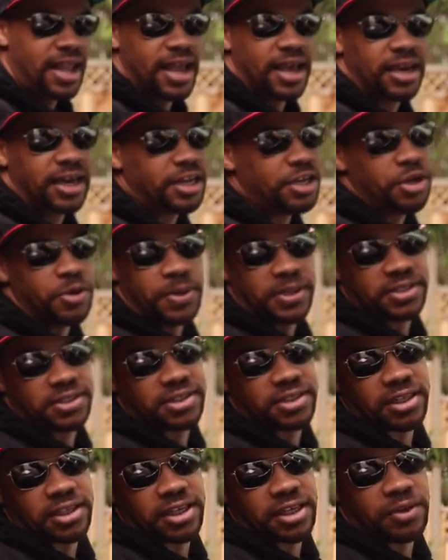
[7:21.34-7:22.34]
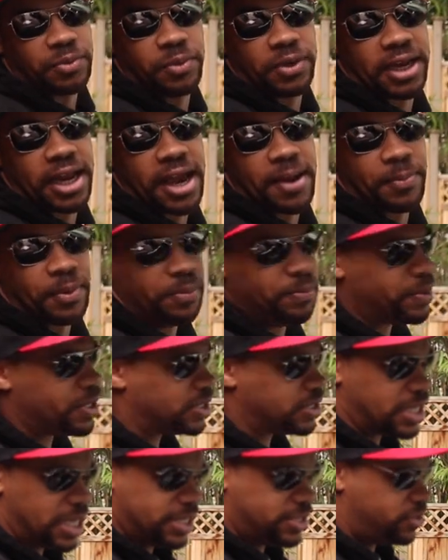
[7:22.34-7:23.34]
And I knew instantly what happened
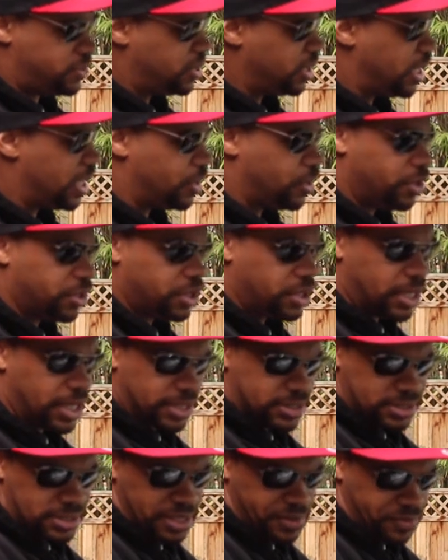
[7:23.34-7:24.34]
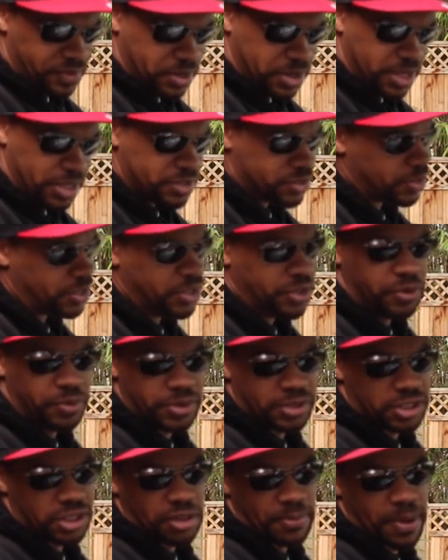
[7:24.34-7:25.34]
because I still had all the lights and everything. So I knew it
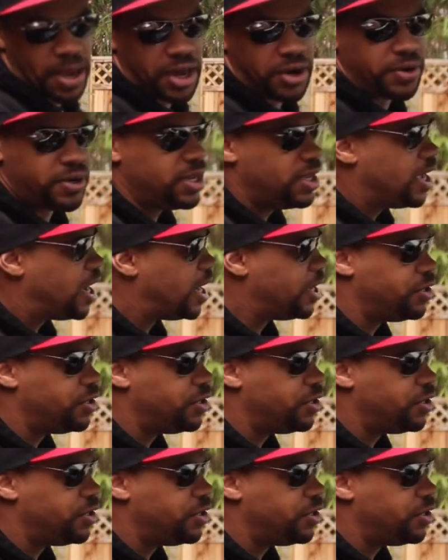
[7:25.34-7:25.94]
wasn't the battery.